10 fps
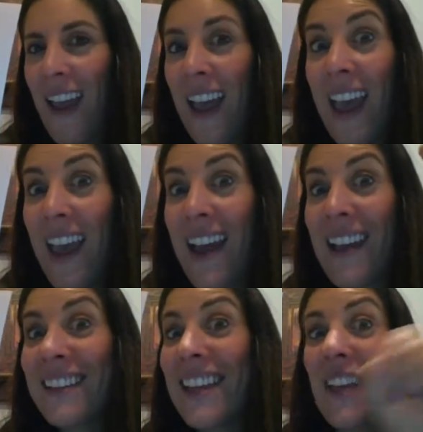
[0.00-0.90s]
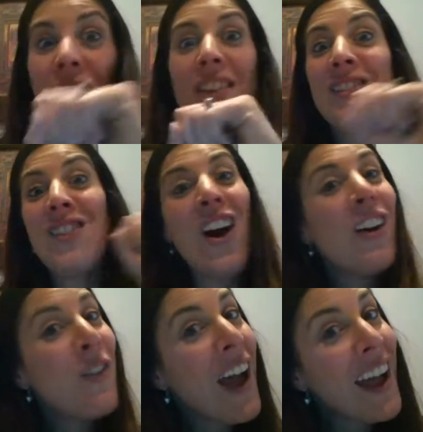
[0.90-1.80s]
And if it's
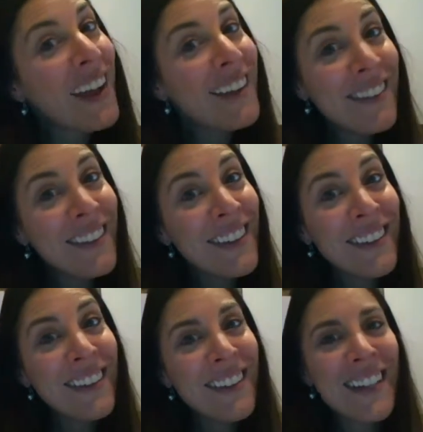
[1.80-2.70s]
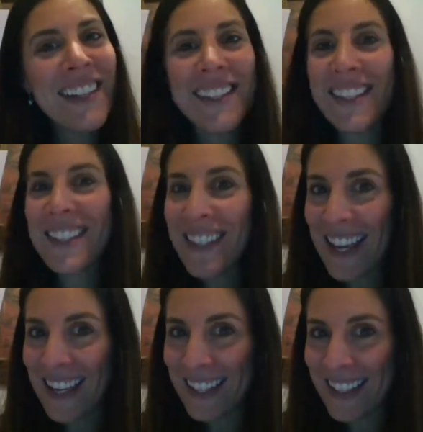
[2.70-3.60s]
not right, it's a
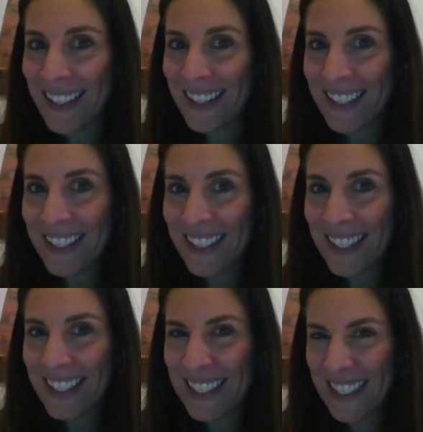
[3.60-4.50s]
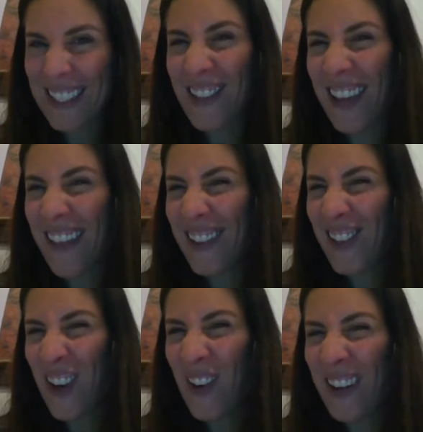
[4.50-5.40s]
Sin. Did you get the
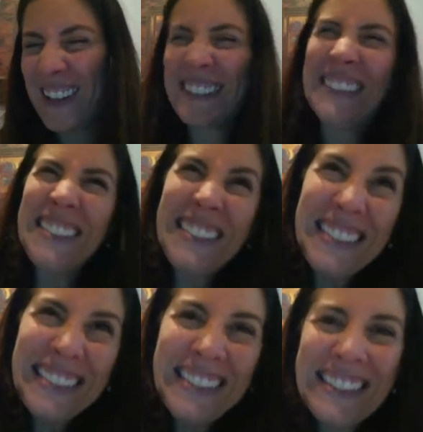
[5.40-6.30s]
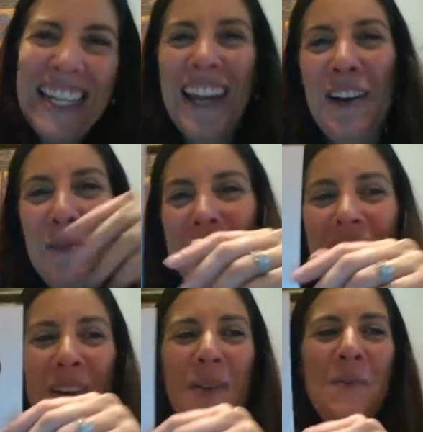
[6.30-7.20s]
joke? I hope
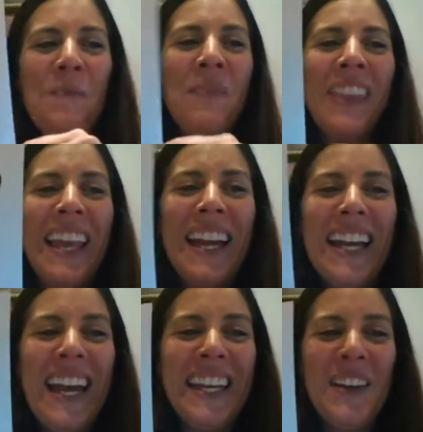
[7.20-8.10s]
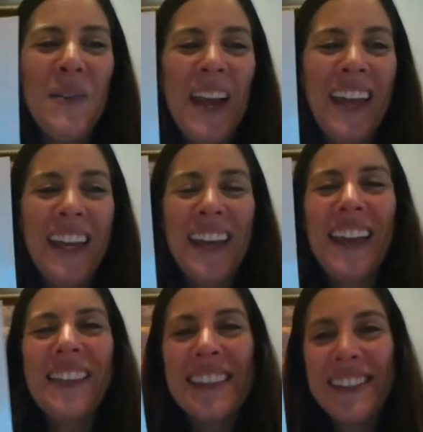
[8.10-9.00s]
so. Anyway,
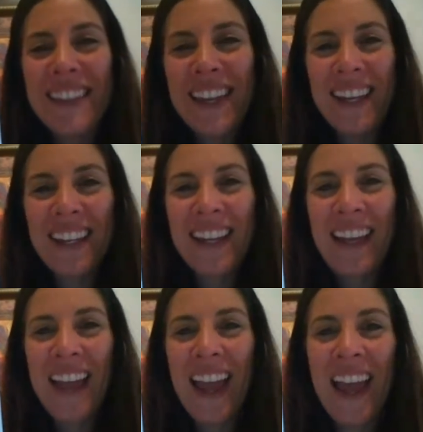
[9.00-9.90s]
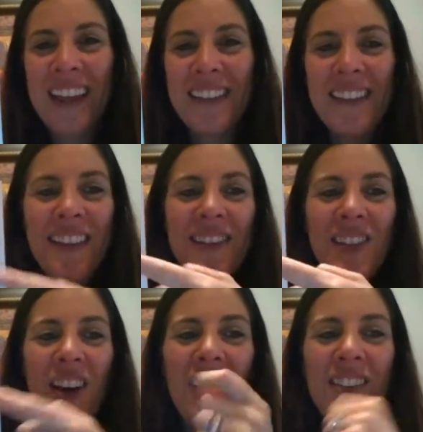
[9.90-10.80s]
the Sin has the
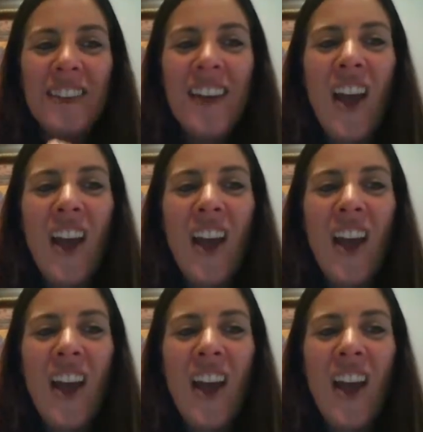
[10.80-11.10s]
dot